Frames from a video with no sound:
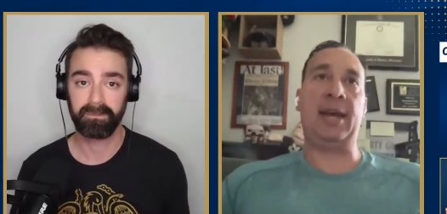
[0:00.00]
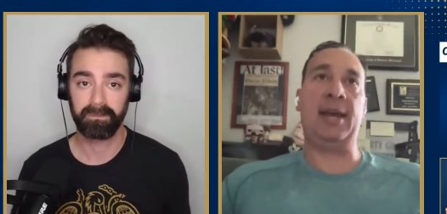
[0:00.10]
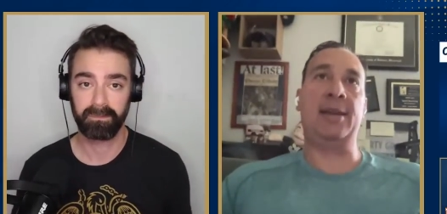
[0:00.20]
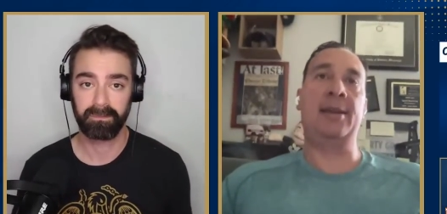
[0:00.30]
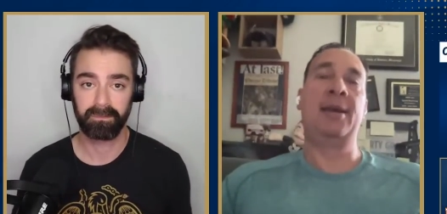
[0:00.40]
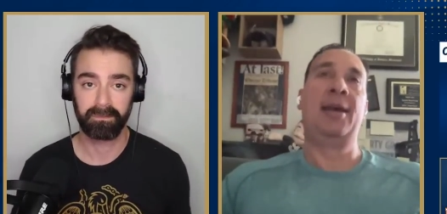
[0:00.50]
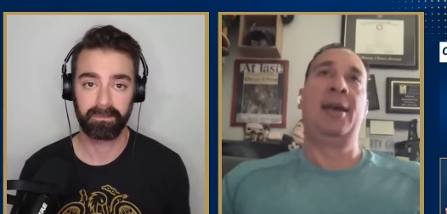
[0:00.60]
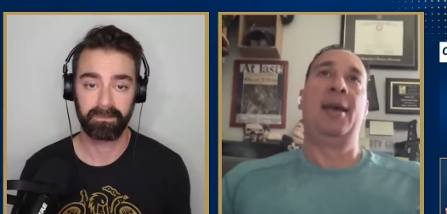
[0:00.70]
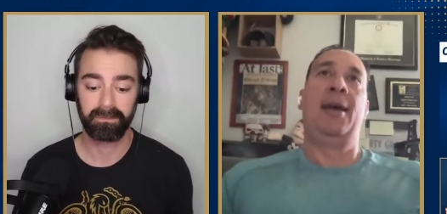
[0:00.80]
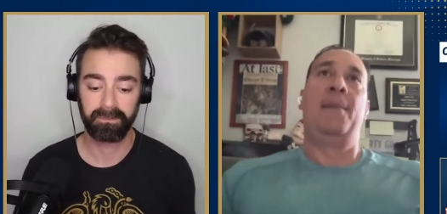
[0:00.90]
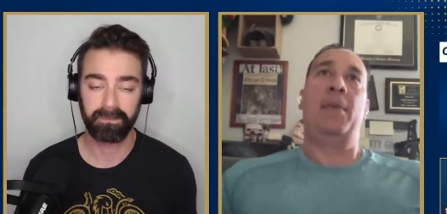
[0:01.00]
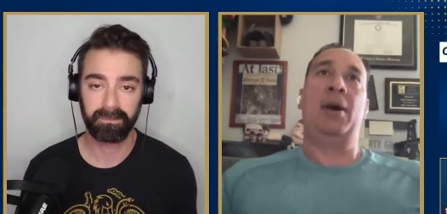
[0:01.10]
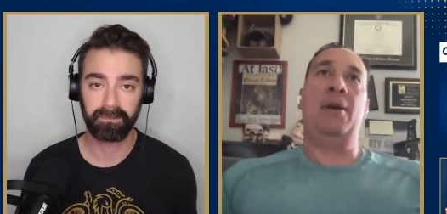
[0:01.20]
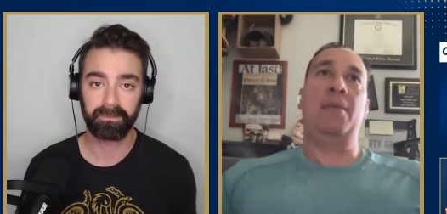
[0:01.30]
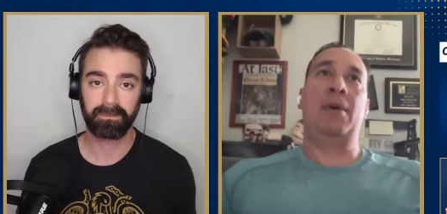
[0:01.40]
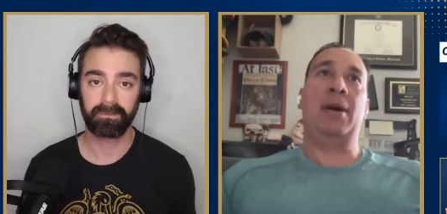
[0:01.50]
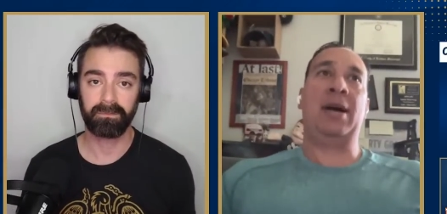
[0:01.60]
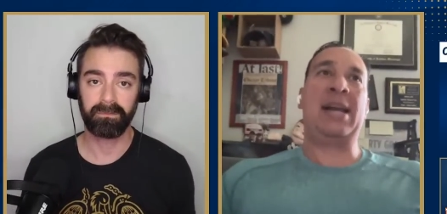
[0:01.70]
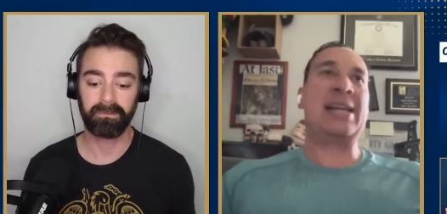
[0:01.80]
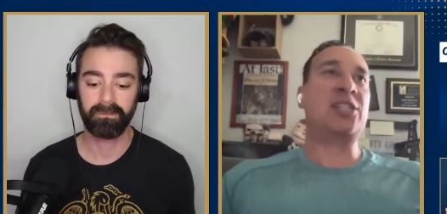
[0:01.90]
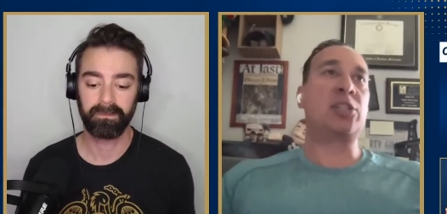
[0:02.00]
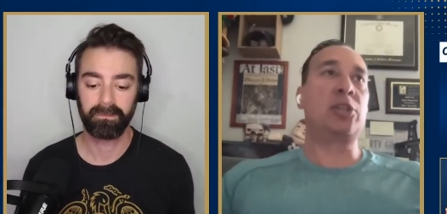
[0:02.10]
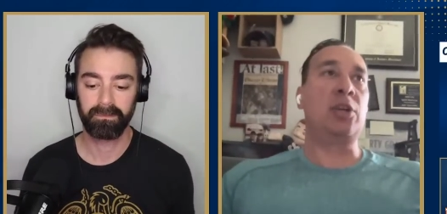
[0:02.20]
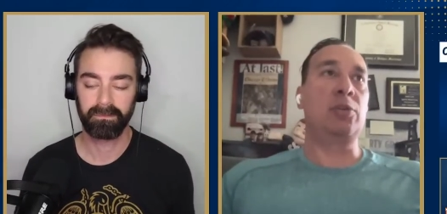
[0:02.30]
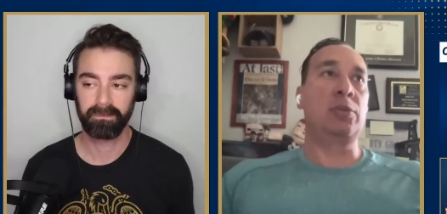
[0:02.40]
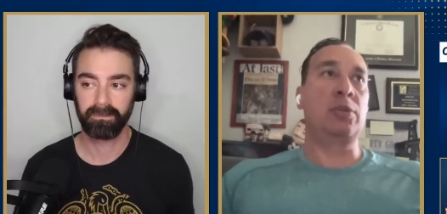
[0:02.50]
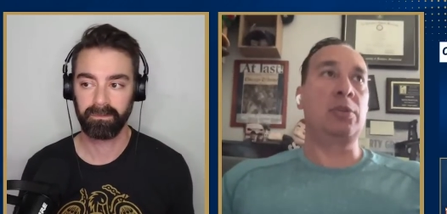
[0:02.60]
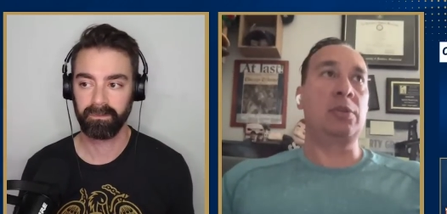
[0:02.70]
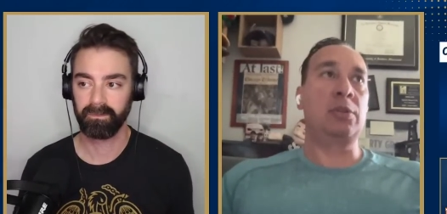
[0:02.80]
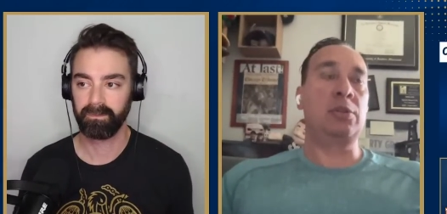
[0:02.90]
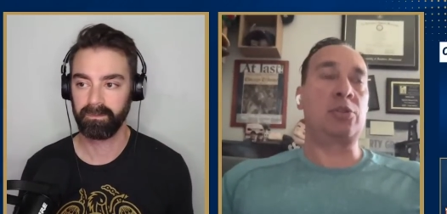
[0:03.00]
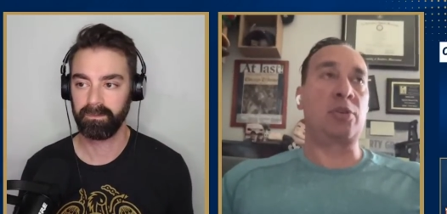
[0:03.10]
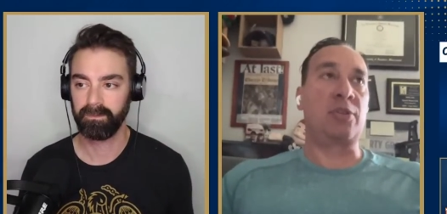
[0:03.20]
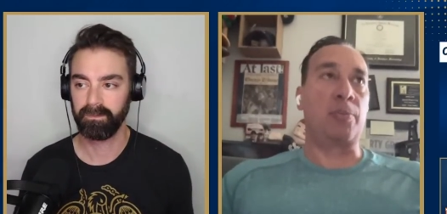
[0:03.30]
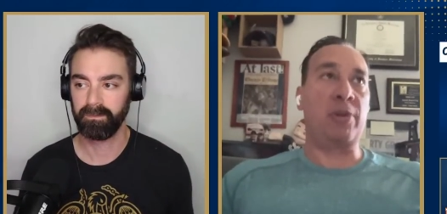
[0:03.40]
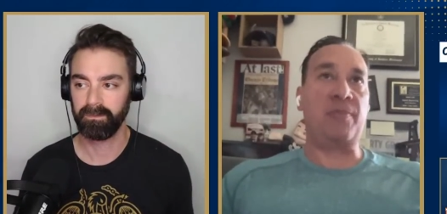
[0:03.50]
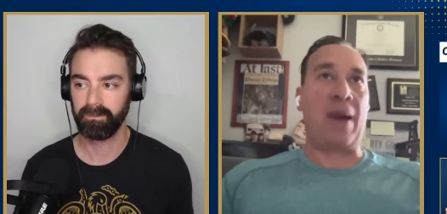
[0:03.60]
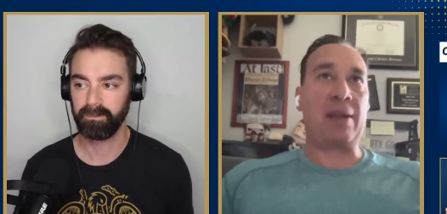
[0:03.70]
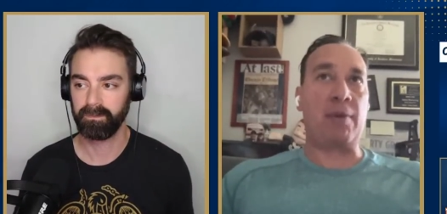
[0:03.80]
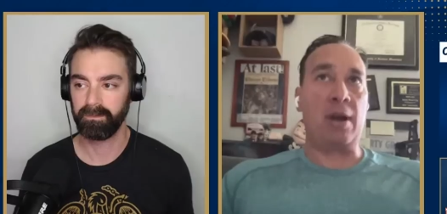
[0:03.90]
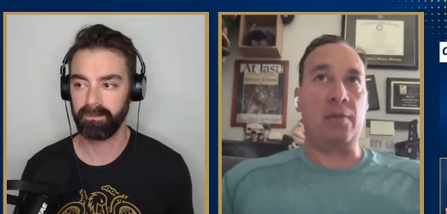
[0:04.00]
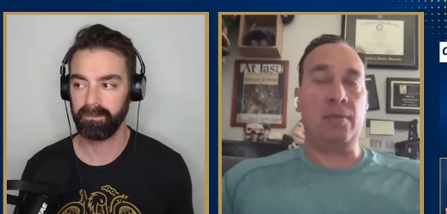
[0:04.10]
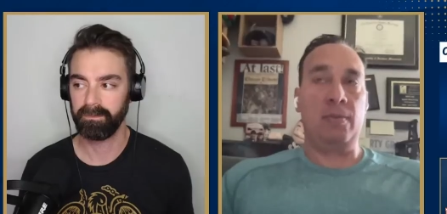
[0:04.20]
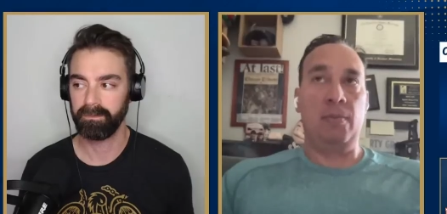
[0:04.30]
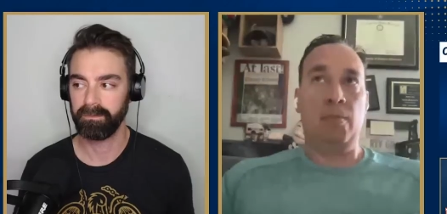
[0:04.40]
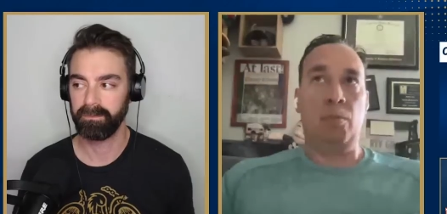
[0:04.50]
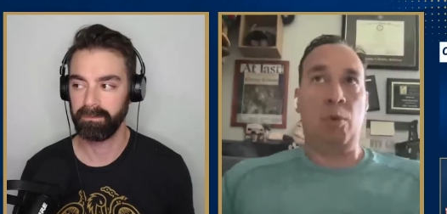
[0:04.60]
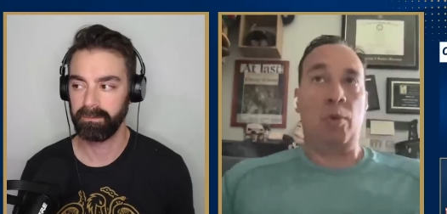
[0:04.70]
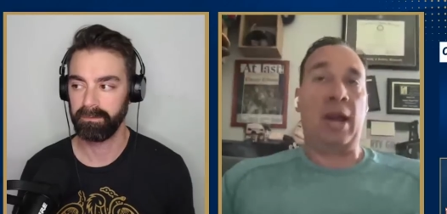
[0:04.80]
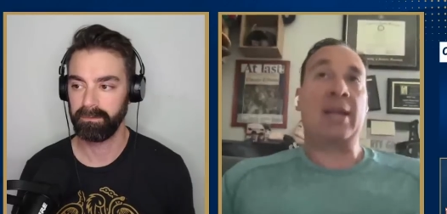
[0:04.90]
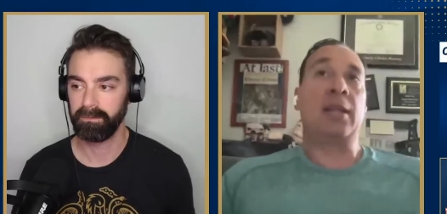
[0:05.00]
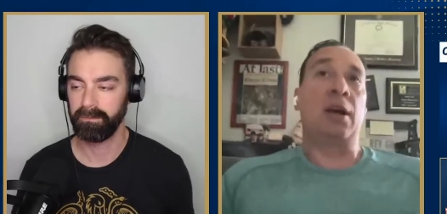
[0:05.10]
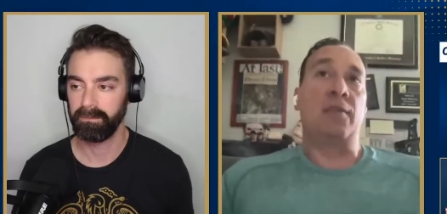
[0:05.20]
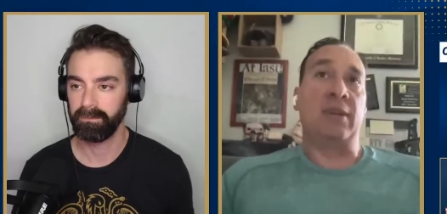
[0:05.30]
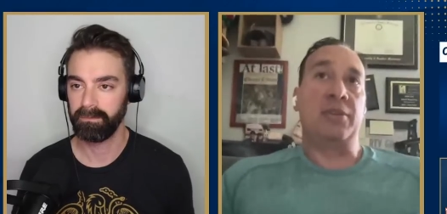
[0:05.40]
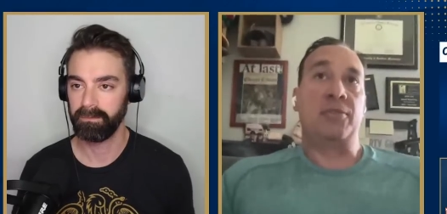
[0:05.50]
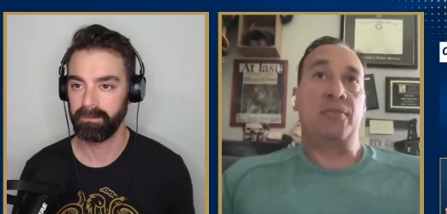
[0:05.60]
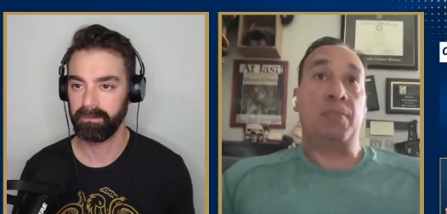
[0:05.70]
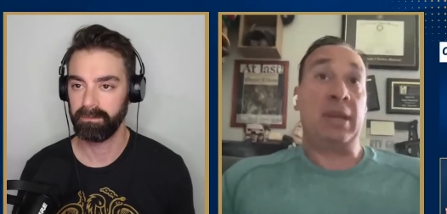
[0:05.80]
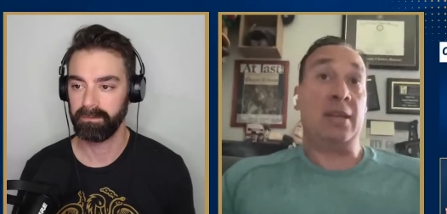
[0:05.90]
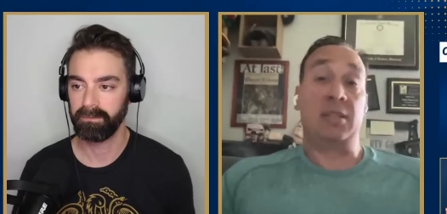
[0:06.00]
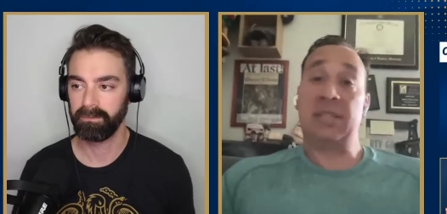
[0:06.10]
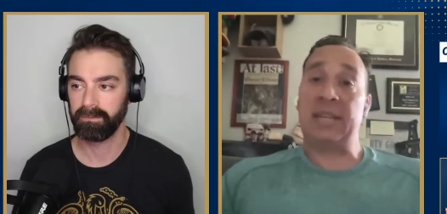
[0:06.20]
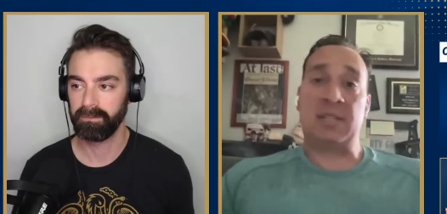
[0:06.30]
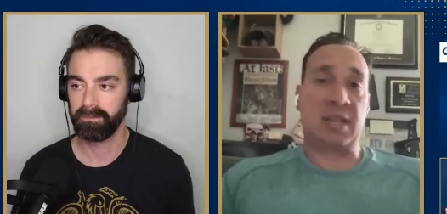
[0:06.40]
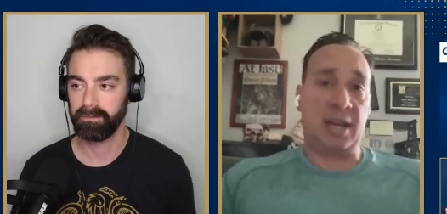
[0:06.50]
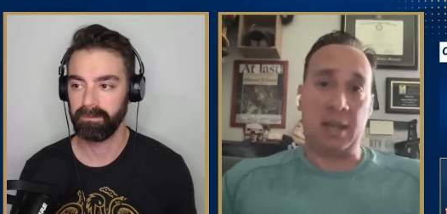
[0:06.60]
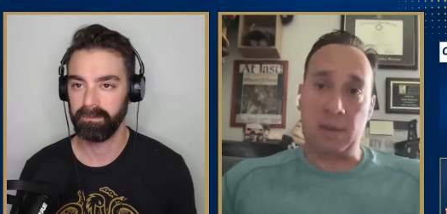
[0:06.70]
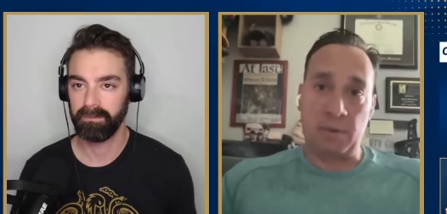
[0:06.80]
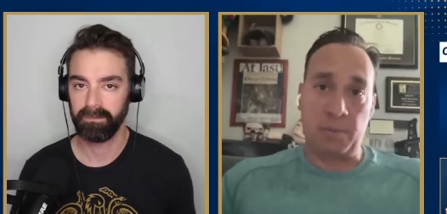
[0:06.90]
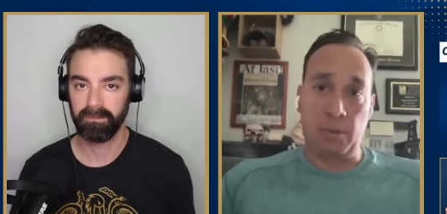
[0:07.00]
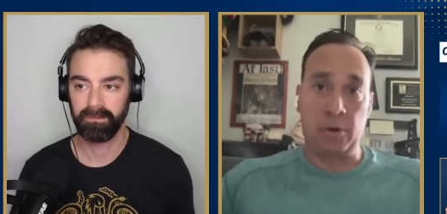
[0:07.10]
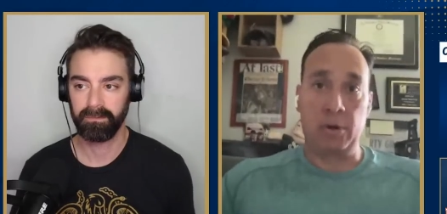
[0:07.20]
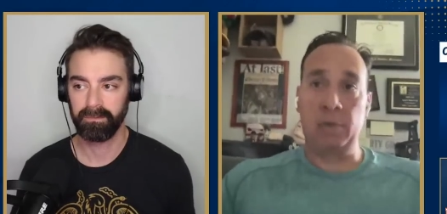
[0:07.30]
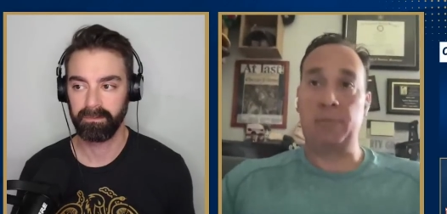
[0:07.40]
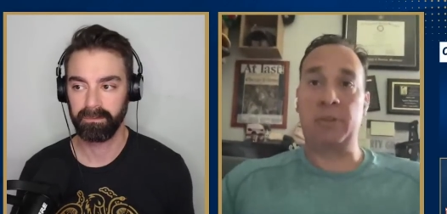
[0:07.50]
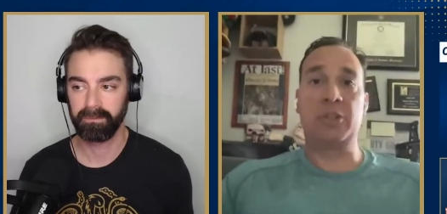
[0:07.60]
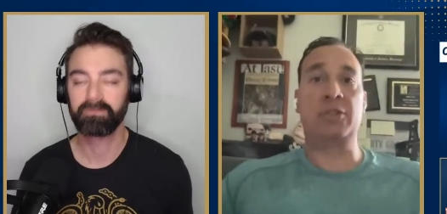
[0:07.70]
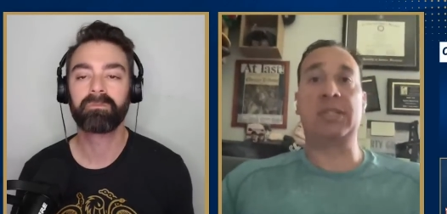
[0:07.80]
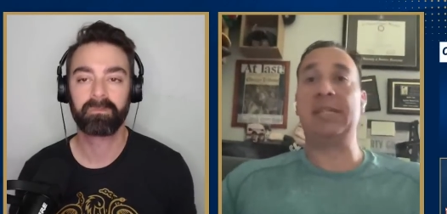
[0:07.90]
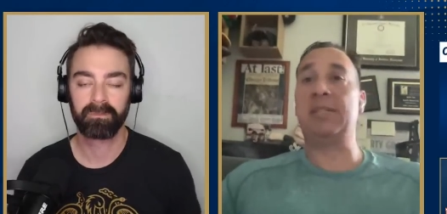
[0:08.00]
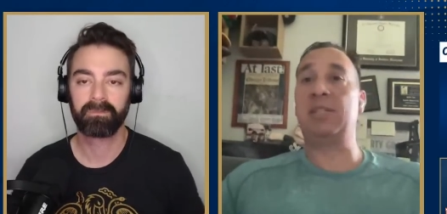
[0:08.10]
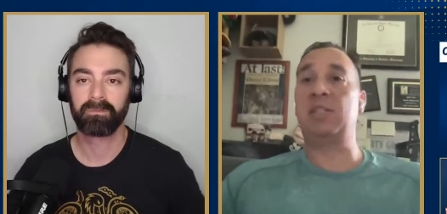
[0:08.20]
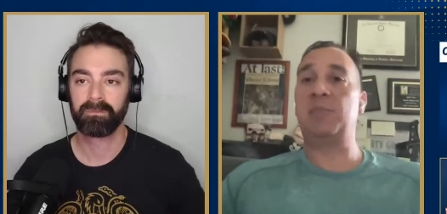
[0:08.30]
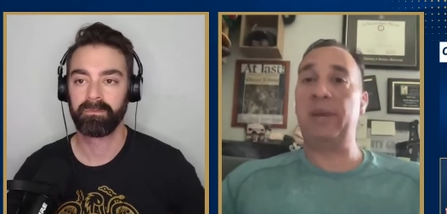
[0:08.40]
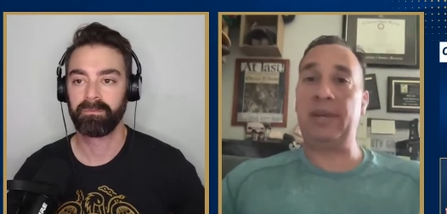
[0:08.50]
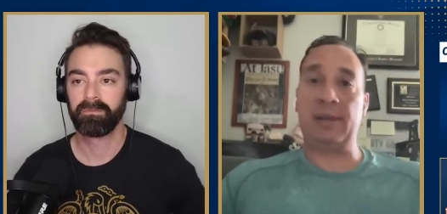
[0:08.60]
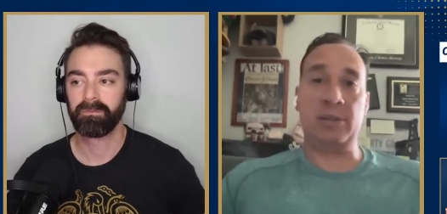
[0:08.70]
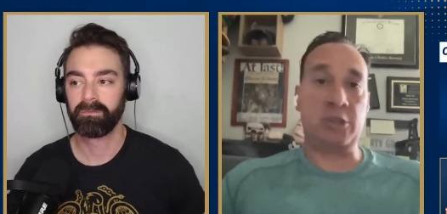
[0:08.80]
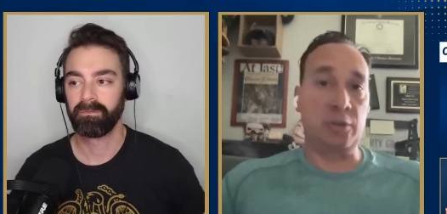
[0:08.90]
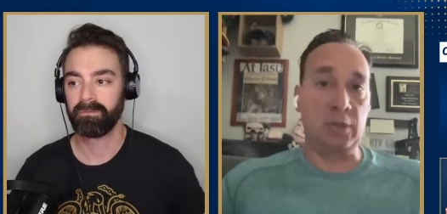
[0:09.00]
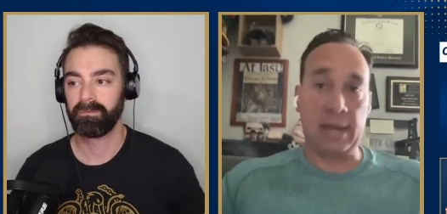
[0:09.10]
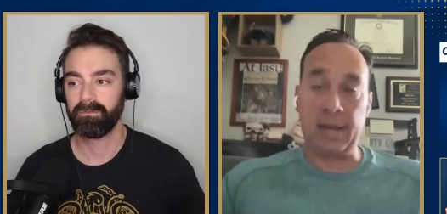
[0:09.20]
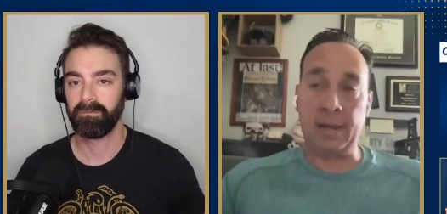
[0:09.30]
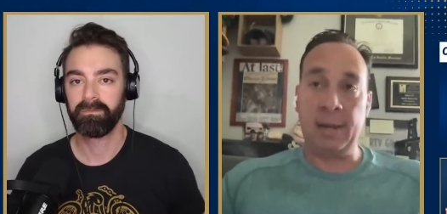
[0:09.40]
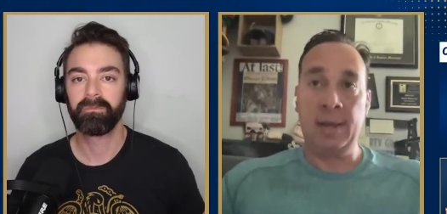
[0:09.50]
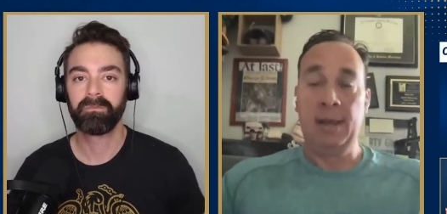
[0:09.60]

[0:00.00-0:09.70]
Speaker 1: And um, I guess, you know, sort of the brief background, what, what I love is being a Saint sideline reporter for two seasons, being a Tulane,